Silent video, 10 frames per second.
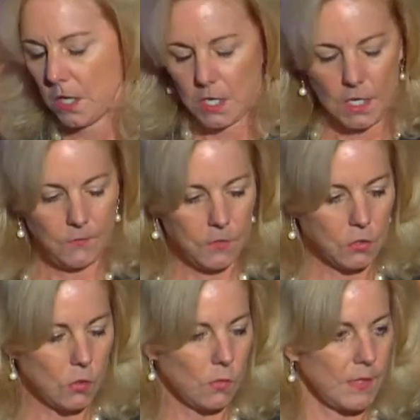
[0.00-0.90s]
if you
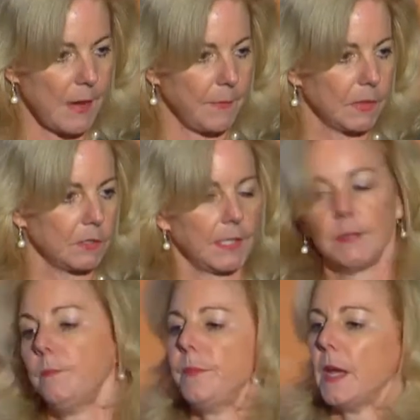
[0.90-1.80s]
tour that
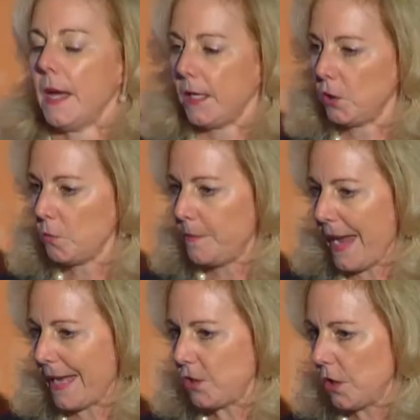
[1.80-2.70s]
building and you
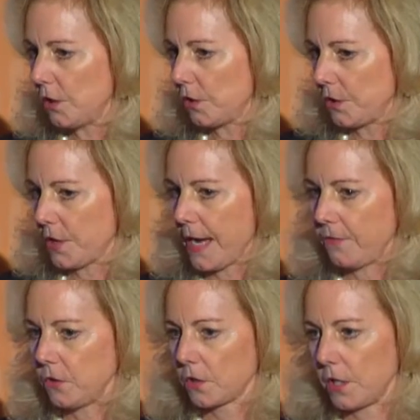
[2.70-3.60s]
badge in or you
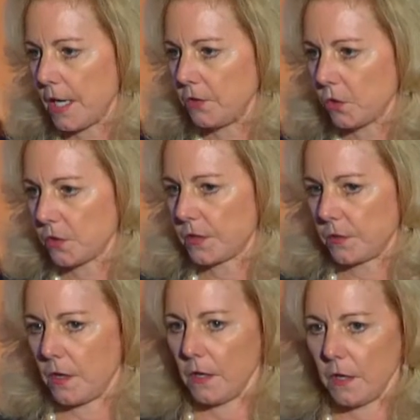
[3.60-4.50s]
have your credentials,
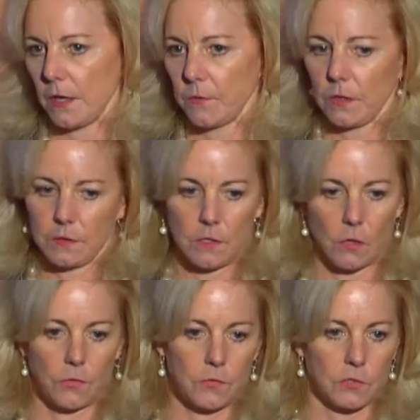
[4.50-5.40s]

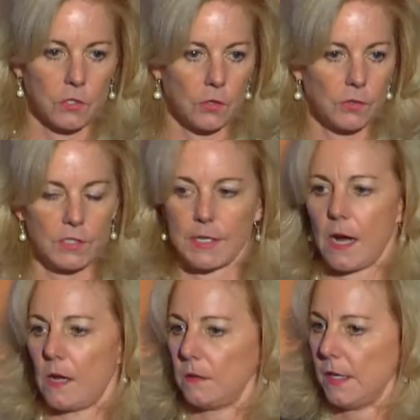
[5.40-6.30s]
through the
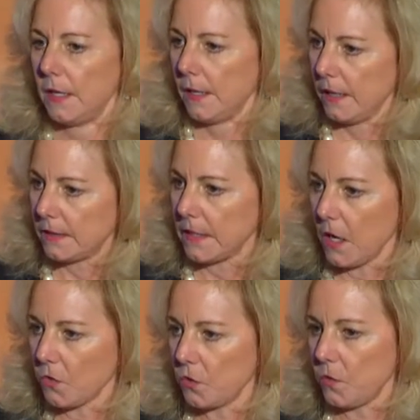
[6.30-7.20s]
turnstile, it
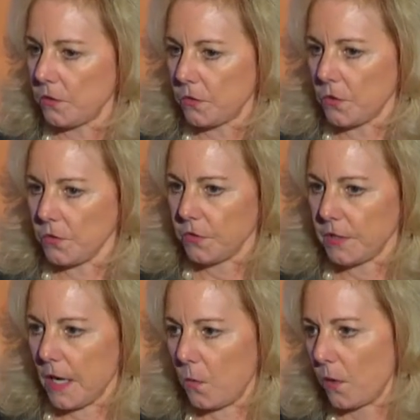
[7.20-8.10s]
tells you at the
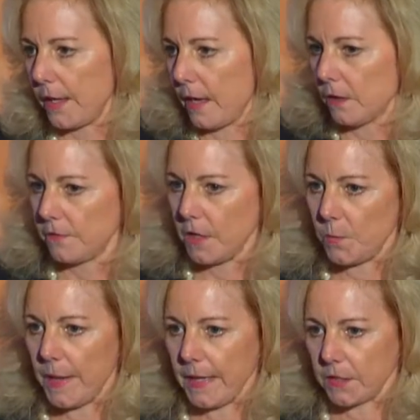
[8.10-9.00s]
turnstile what elevator
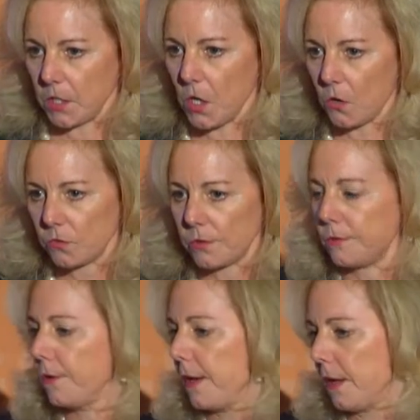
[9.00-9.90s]
bank to go to.
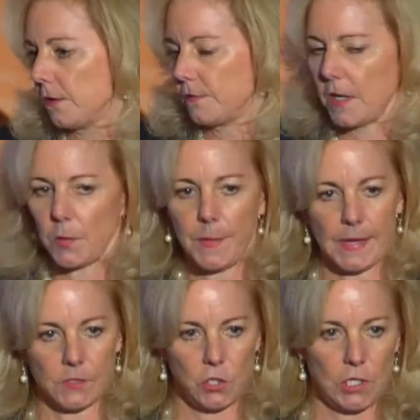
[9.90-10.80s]
Go to elevator
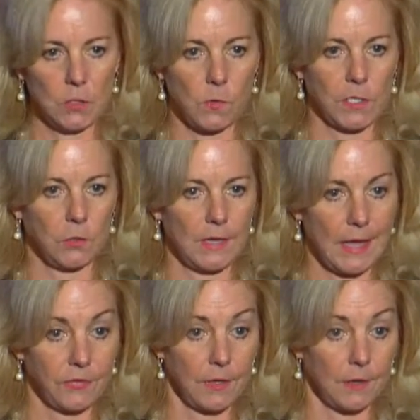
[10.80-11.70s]
bank G. When you
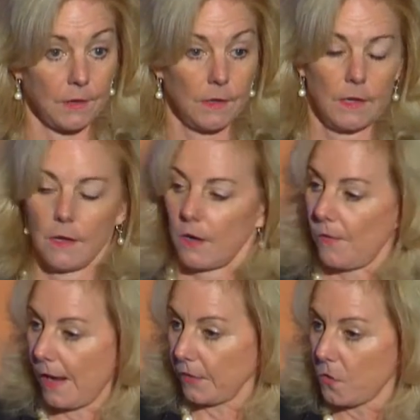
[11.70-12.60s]
get there
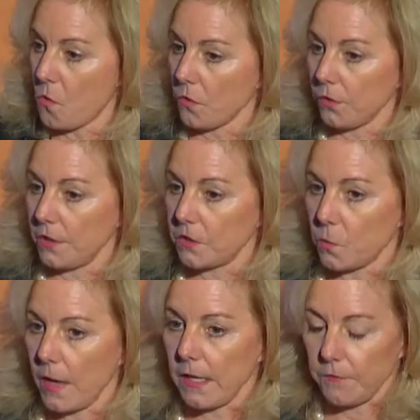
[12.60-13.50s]
around the corner, it's
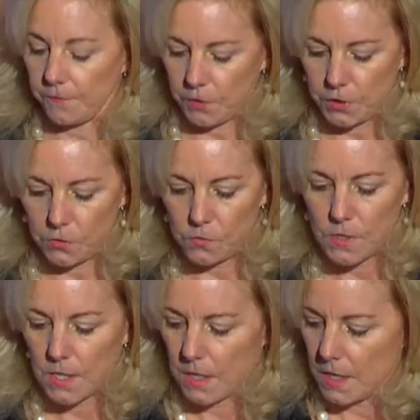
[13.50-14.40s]
waiting for
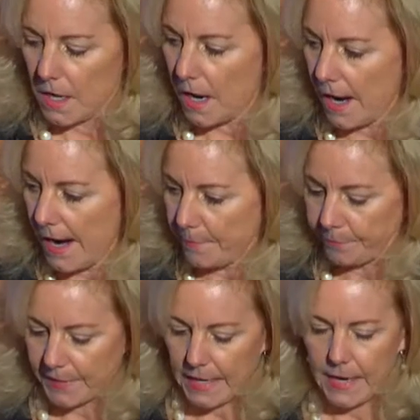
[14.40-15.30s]
you.
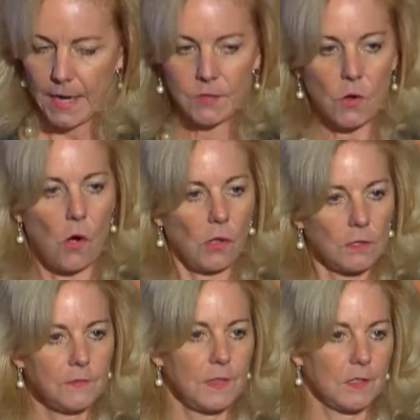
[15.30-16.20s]
And
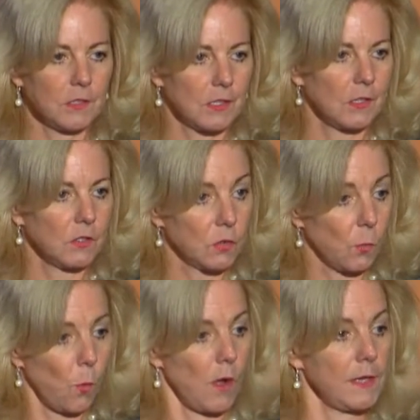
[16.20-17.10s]
all of this is,
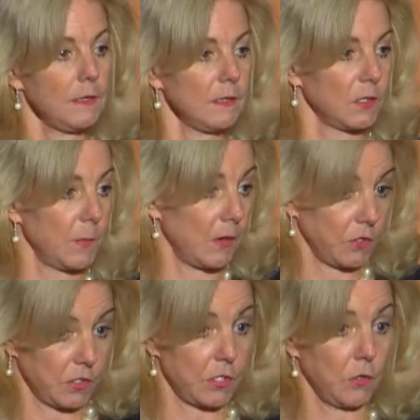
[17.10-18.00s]
one, it's better
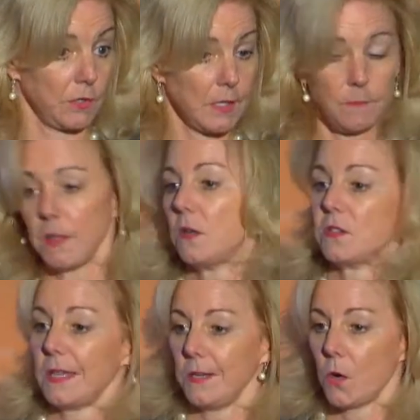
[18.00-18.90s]
security
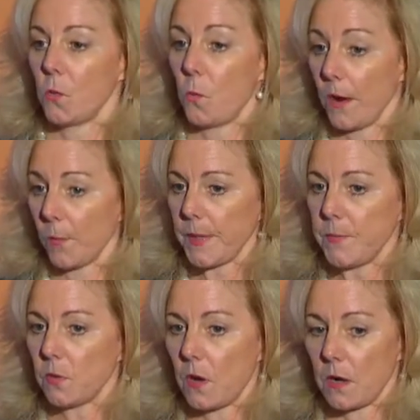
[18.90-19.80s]
because they know where
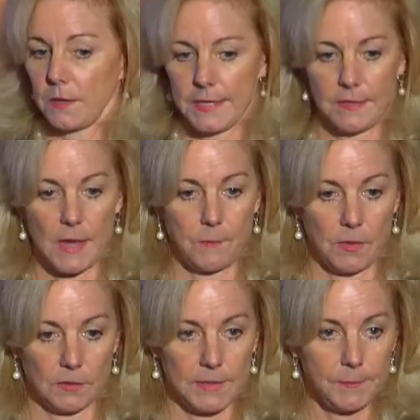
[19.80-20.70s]
people are in that
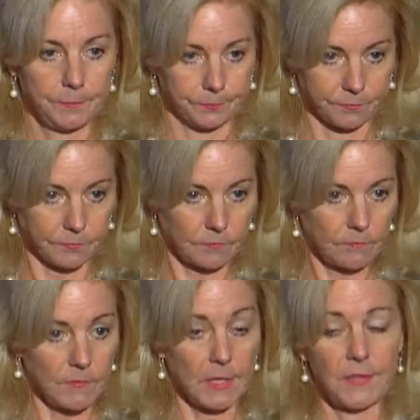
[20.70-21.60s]
building.
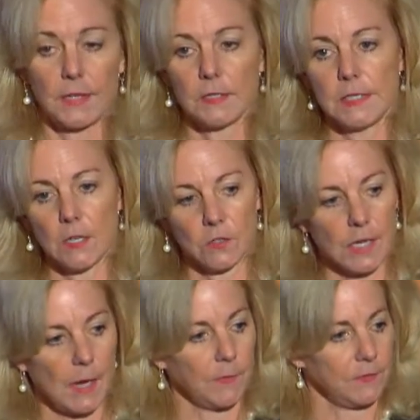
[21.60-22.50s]
They can tell
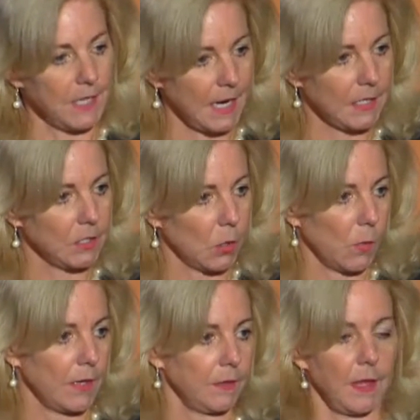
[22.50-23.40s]
time of day,
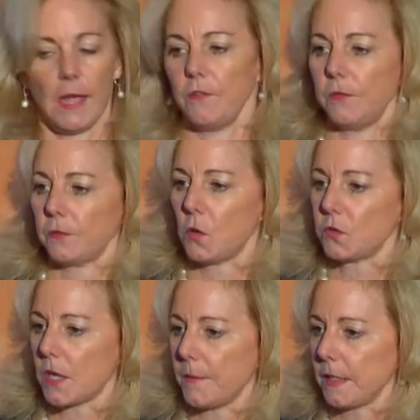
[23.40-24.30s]
when are the heavy
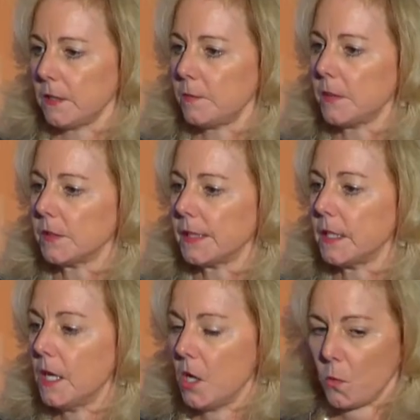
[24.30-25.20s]
flows coming in the
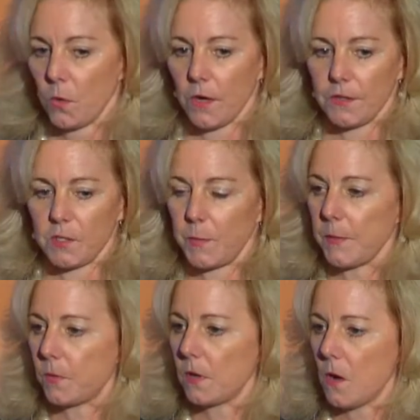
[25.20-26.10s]
building, where are these
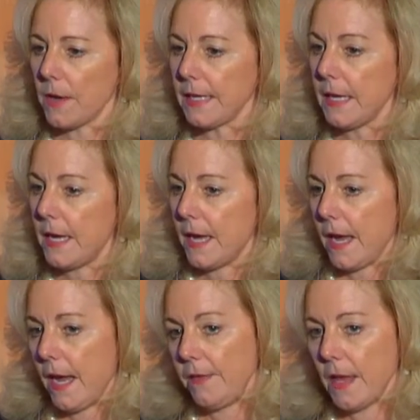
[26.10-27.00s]
people going?
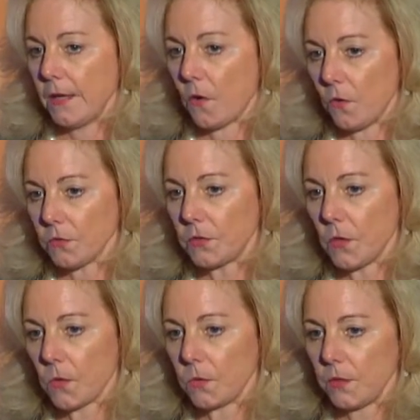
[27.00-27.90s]
And then also,